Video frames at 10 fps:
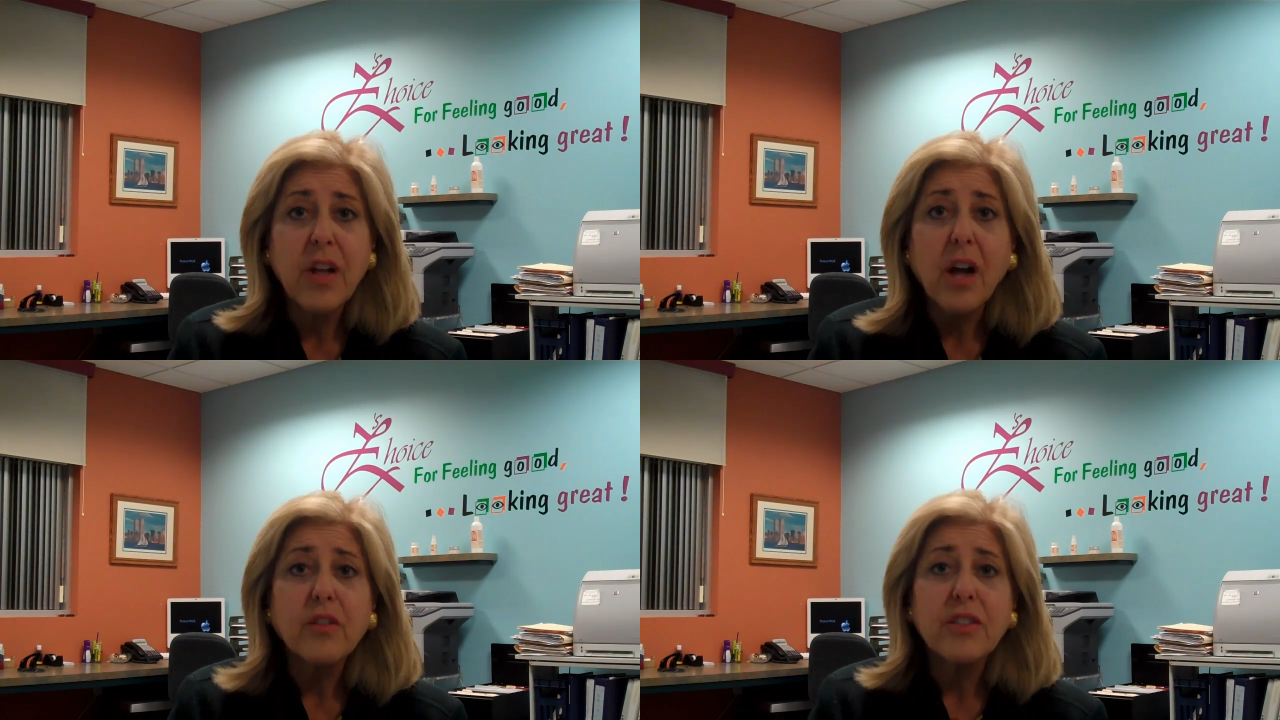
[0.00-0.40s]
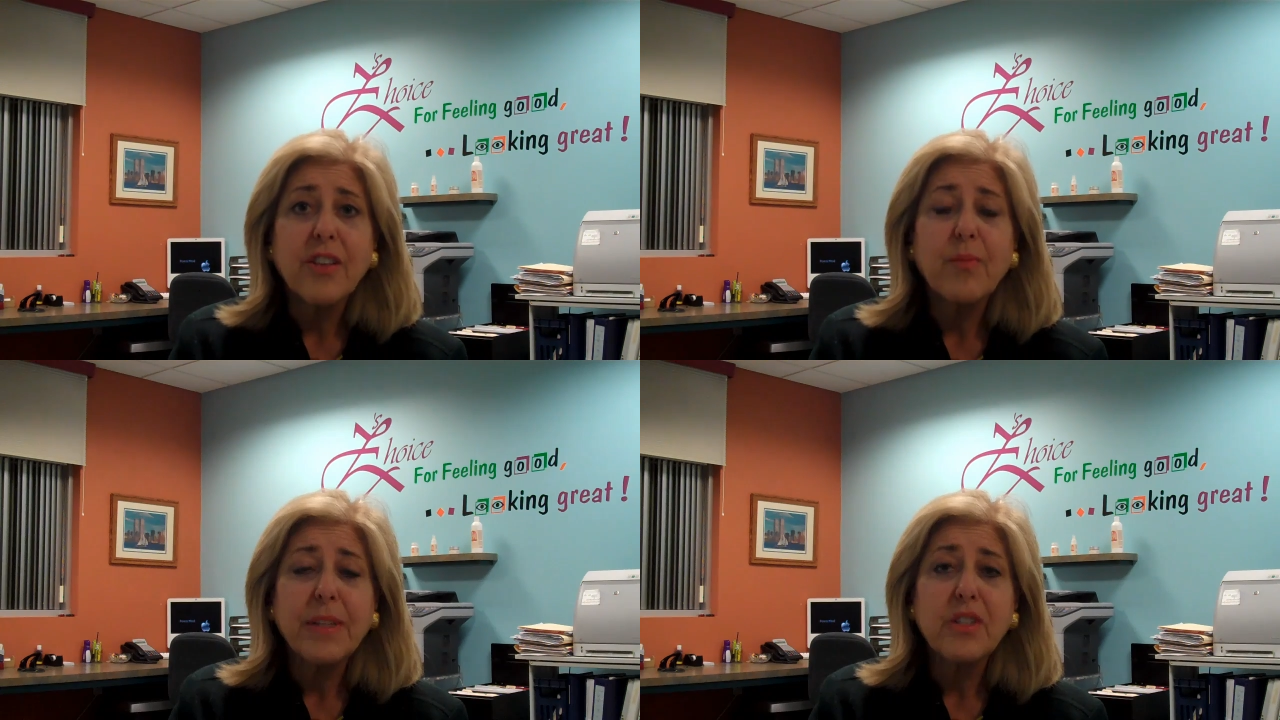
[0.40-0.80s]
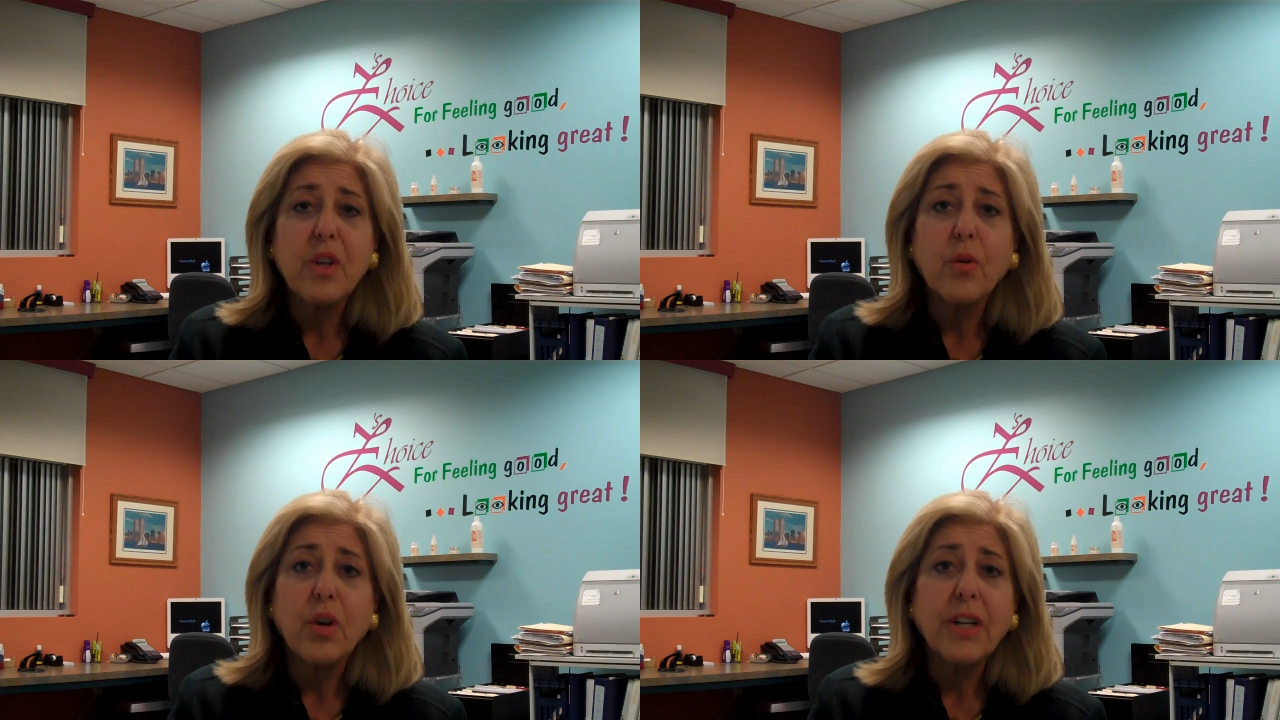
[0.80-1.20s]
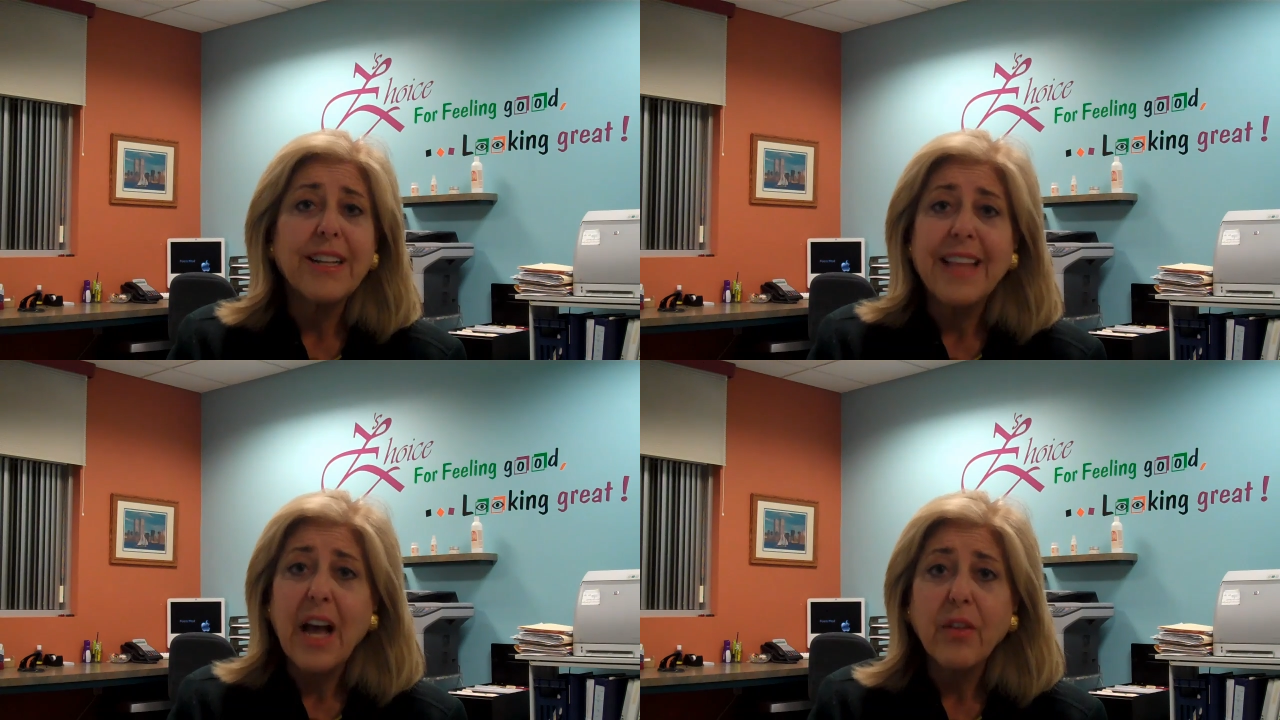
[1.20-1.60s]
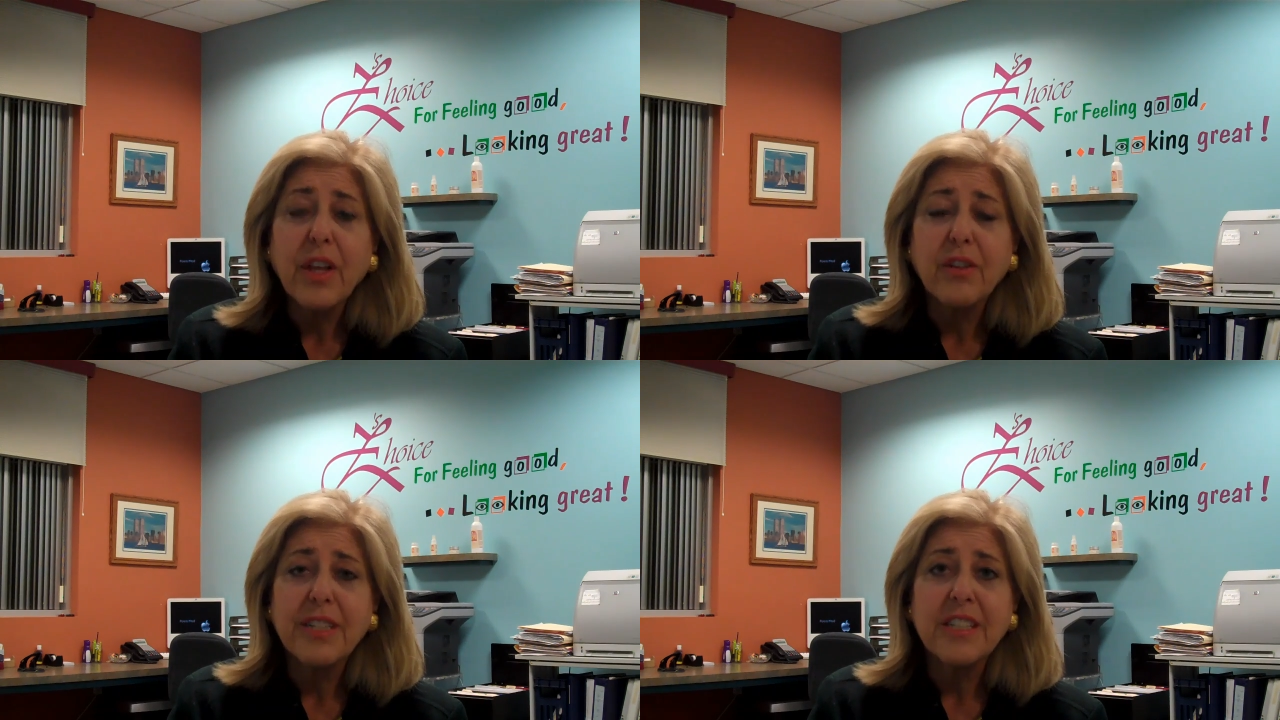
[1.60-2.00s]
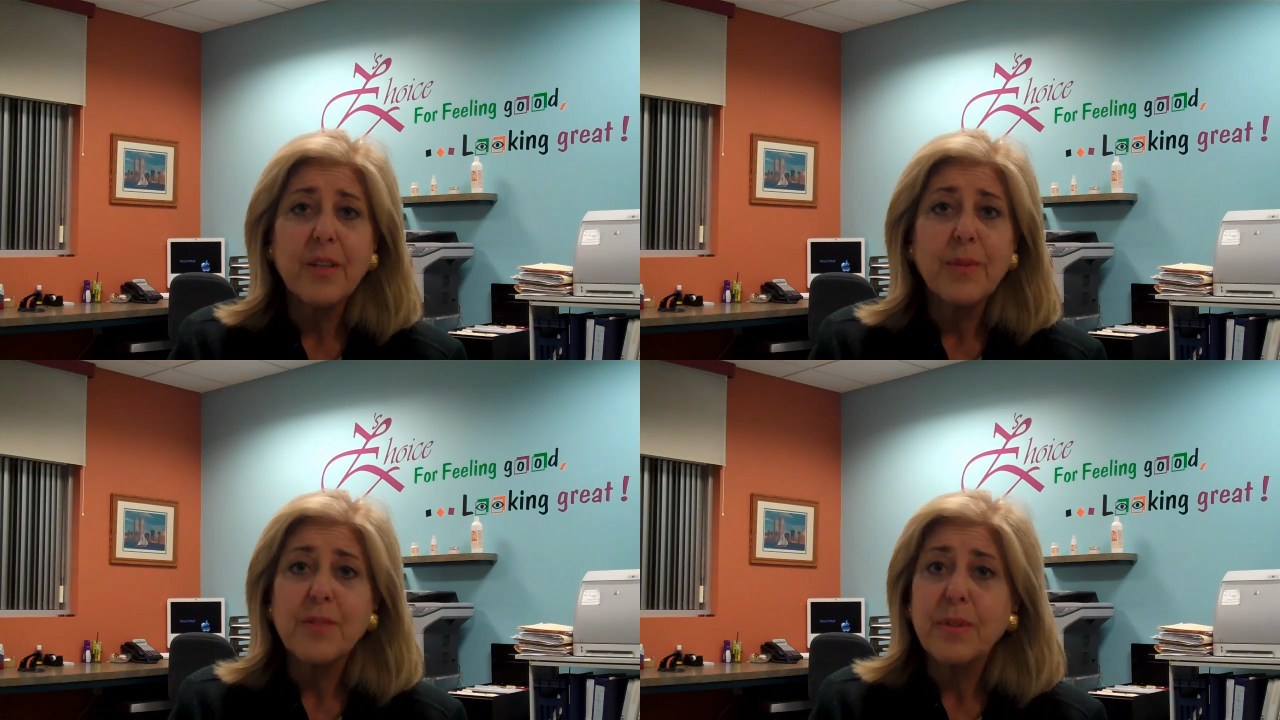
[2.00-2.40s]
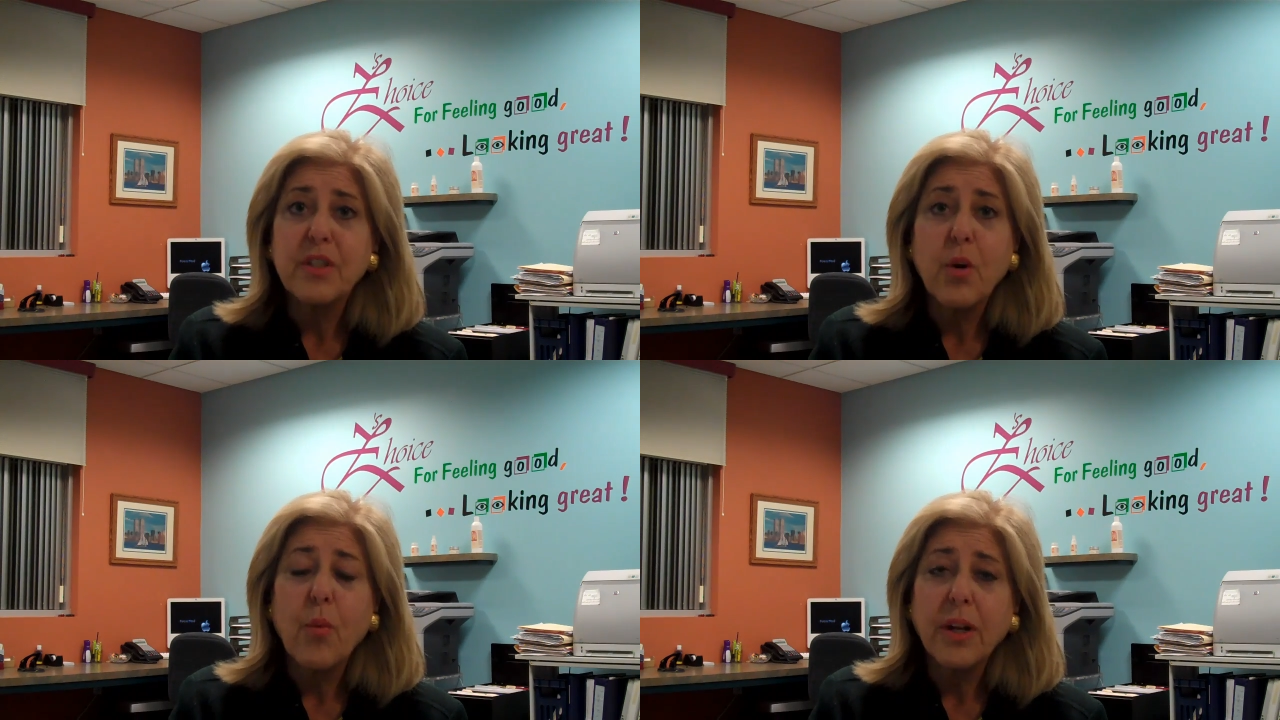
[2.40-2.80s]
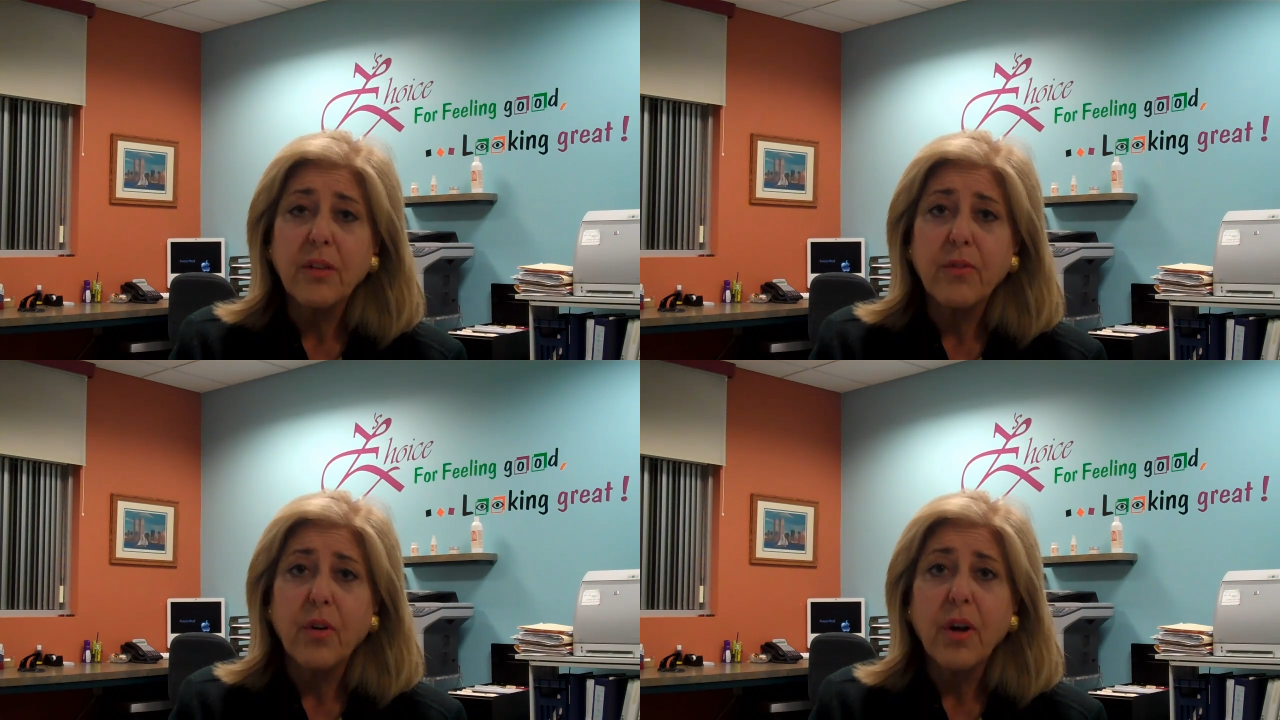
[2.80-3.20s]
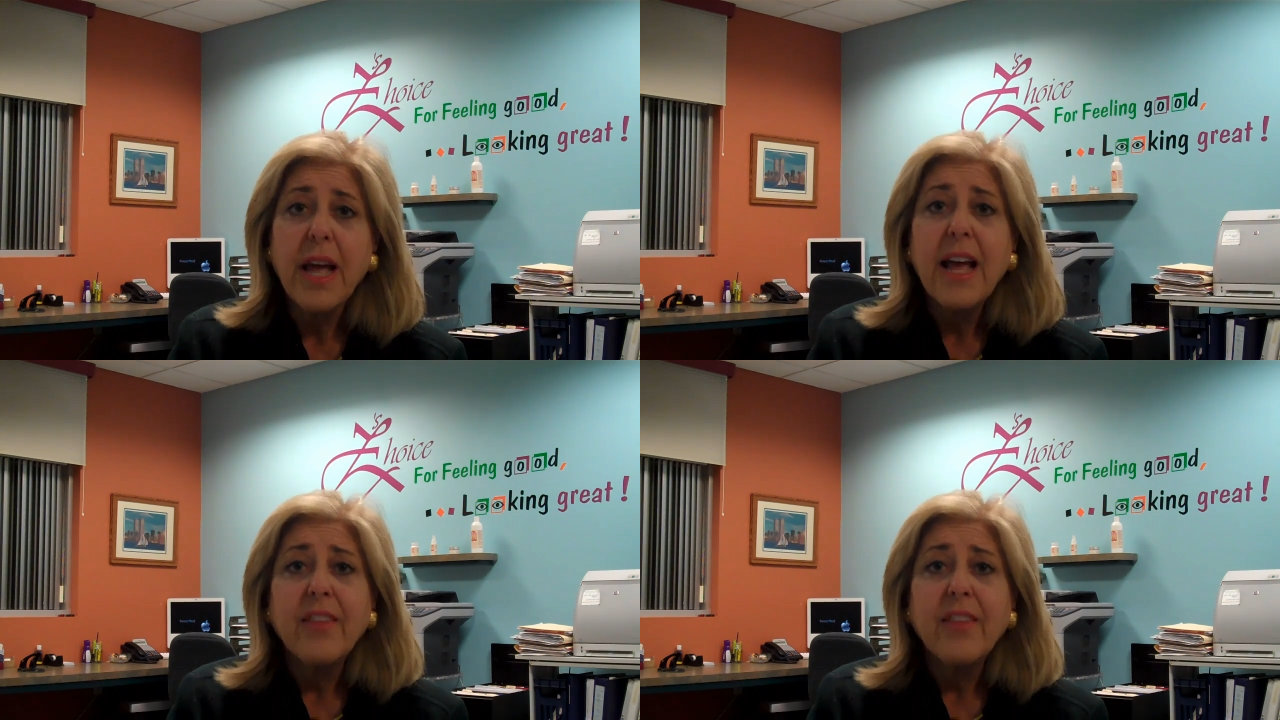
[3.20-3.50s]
doctors have been so good, and the healthcare system has been so wonderful,